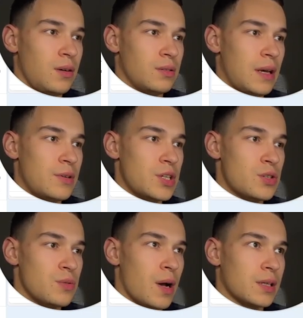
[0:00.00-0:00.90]
on average it's
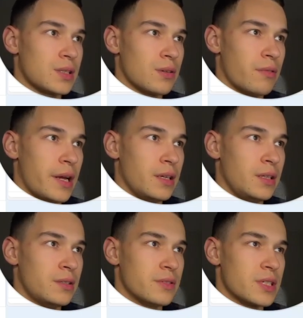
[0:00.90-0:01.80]
$2. Okay,
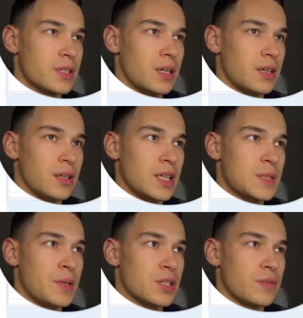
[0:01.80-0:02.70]
interesting. And that's
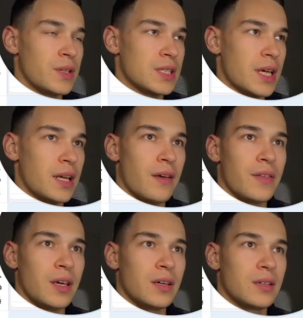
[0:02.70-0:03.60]
because of this ad, I
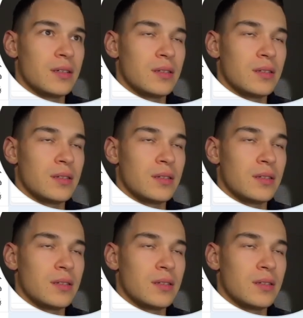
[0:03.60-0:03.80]
think.